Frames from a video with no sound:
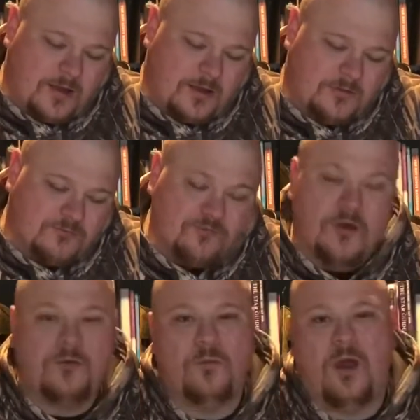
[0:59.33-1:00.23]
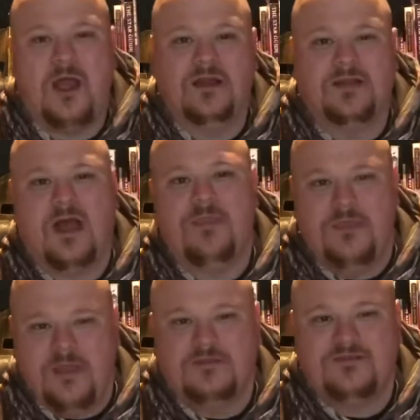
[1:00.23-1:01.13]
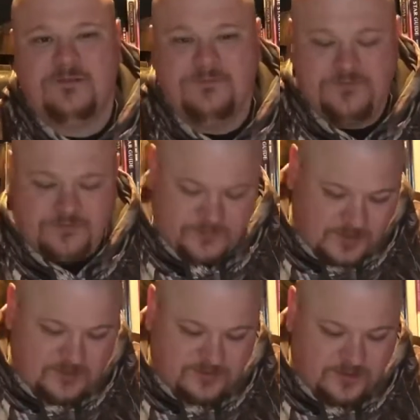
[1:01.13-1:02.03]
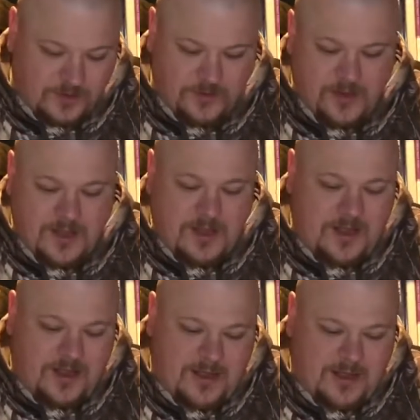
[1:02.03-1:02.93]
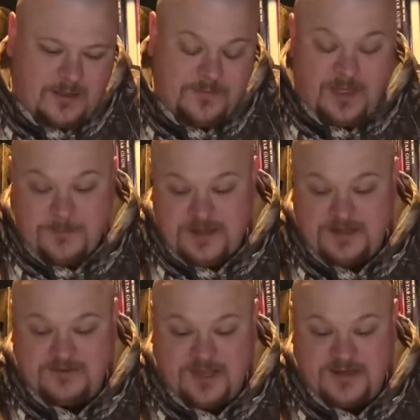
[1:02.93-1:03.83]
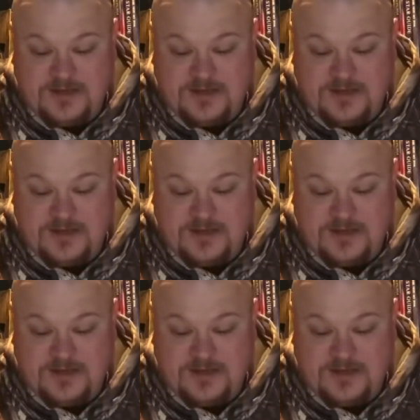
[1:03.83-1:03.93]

run wild on this. So, that being said,